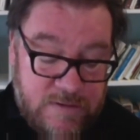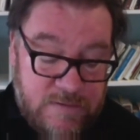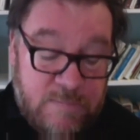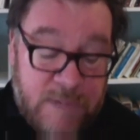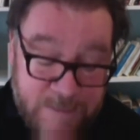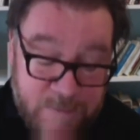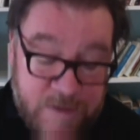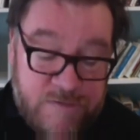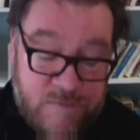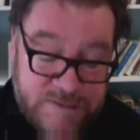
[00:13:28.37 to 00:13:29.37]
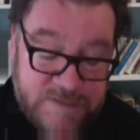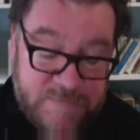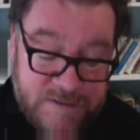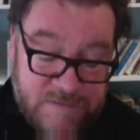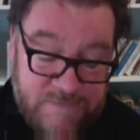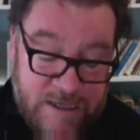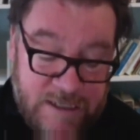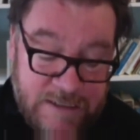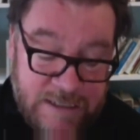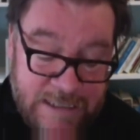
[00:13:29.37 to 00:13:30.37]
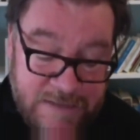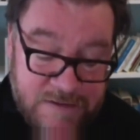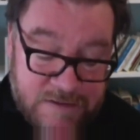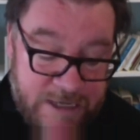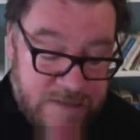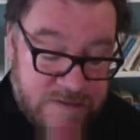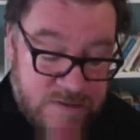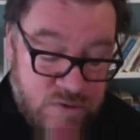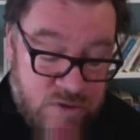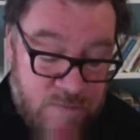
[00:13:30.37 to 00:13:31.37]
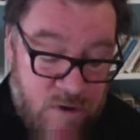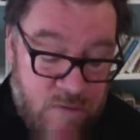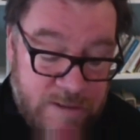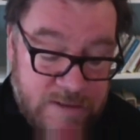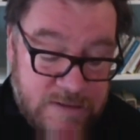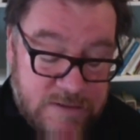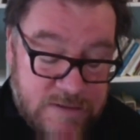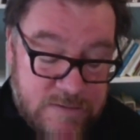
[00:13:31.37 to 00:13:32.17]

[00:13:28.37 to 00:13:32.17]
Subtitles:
My mother was a butterfly that laid her eggs into a moment.